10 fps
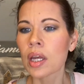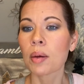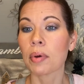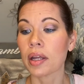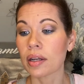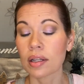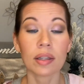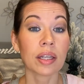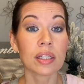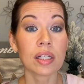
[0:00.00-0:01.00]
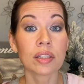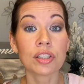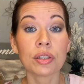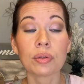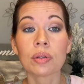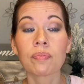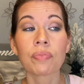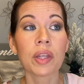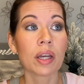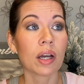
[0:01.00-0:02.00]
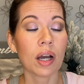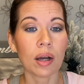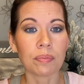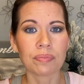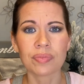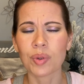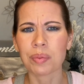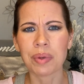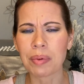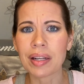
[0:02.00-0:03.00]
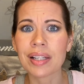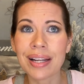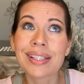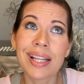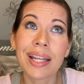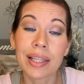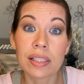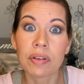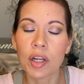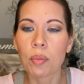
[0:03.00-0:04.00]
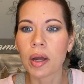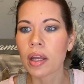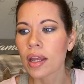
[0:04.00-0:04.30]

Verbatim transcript: But like I said to you, well, maybe I didn't say it in this video, but